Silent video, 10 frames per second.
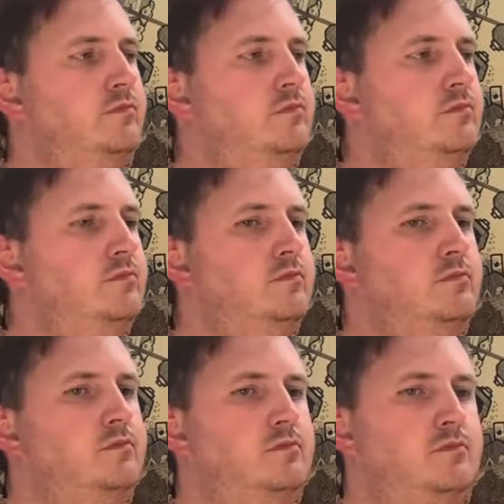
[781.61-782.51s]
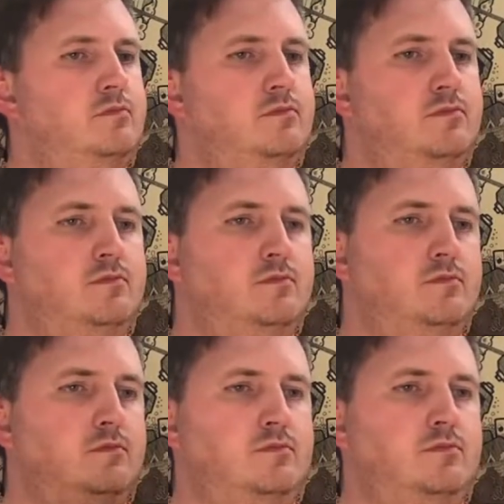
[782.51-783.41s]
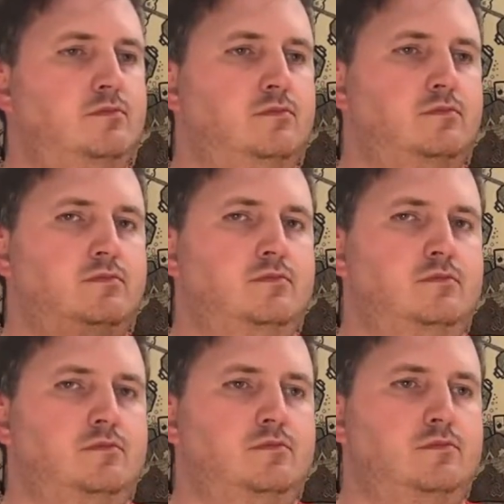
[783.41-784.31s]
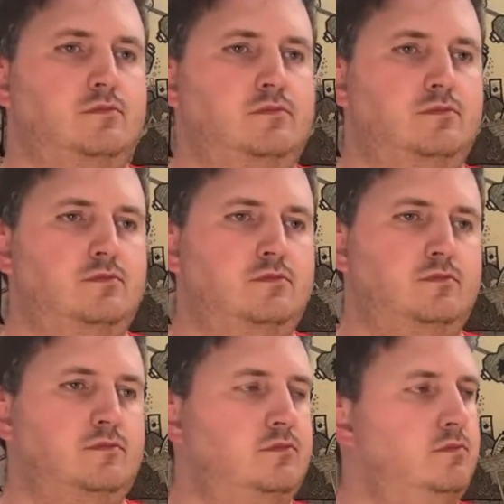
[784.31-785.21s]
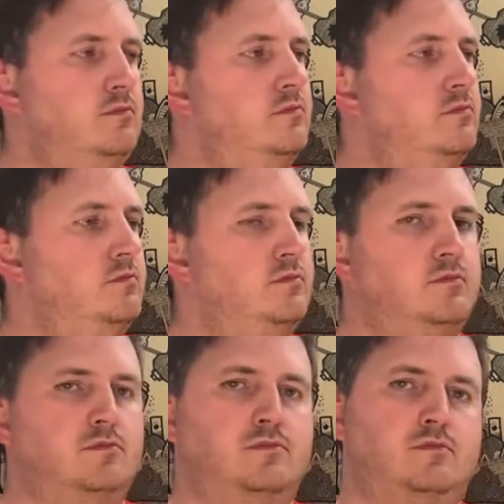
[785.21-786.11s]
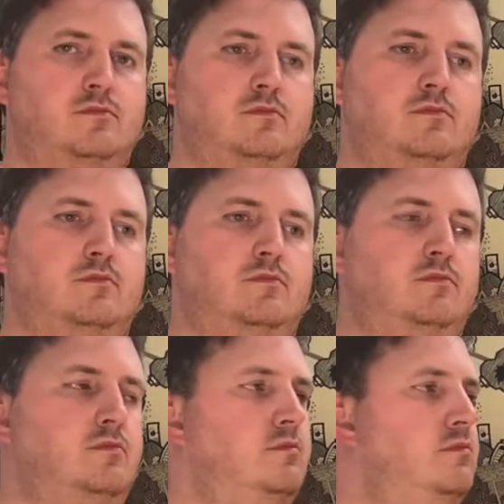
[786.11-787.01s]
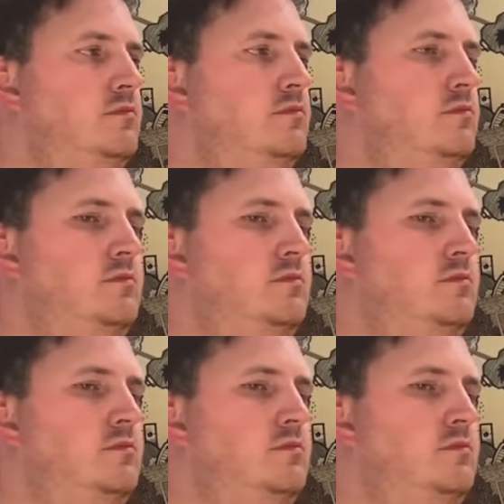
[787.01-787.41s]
The person shown says nothing.